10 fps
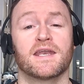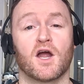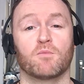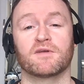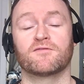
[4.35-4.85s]

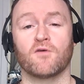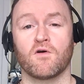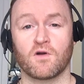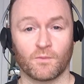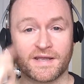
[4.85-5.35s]
Now
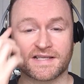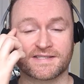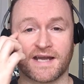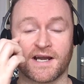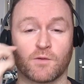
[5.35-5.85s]
before we get
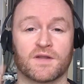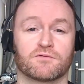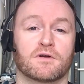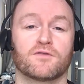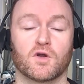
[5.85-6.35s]
started with
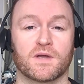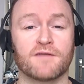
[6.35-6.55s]
the review,